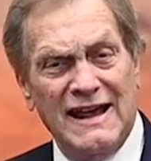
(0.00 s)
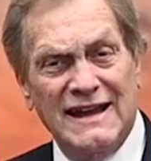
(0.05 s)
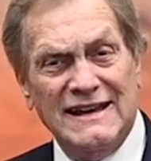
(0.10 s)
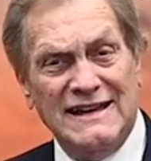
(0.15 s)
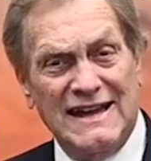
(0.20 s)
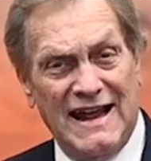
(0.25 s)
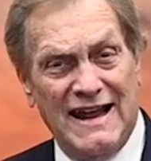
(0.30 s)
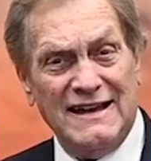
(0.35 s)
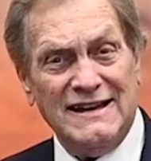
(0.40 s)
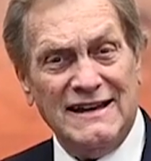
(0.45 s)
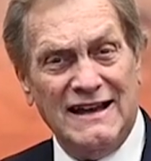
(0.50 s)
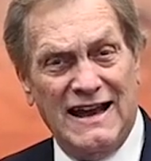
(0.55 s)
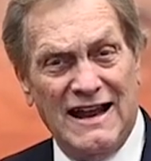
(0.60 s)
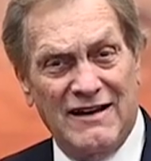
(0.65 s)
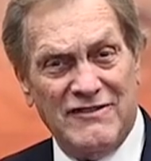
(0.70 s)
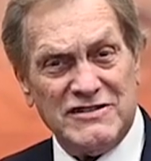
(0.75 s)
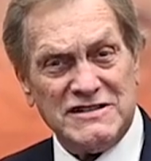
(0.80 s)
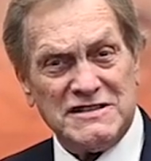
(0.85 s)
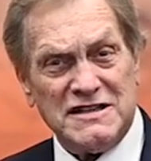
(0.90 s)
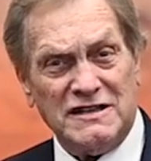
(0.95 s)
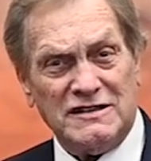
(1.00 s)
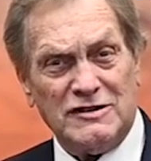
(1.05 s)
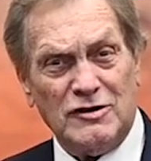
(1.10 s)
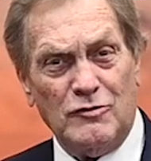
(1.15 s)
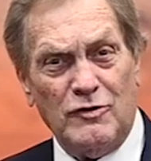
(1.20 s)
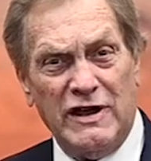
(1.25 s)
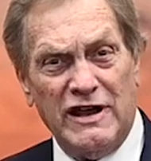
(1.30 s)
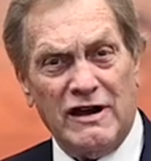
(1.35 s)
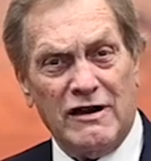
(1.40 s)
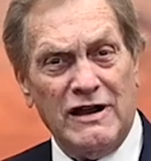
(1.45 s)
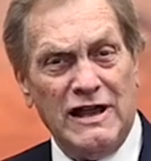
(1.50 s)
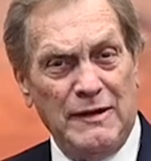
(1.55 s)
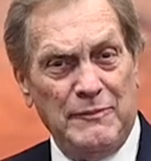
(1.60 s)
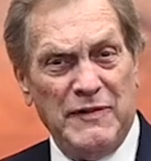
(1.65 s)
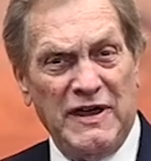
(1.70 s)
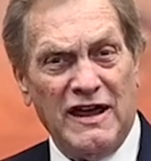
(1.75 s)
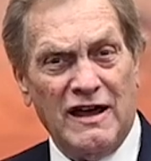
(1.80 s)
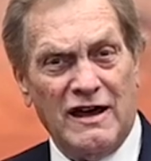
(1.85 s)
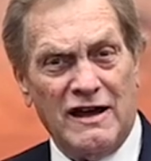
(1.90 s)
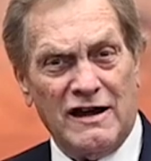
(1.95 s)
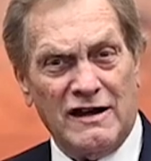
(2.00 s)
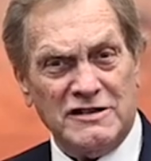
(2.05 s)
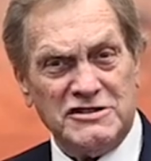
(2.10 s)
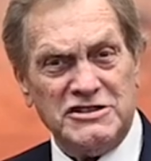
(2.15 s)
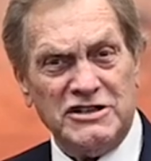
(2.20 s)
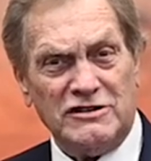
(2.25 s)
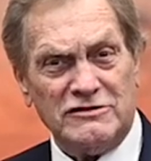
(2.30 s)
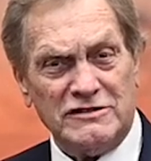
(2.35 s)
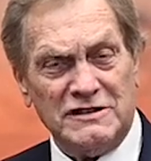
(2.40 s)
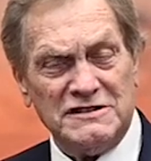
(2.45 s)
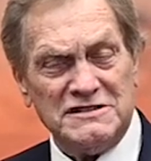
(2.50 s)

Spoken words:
debt and deficit that we are heaping on our children.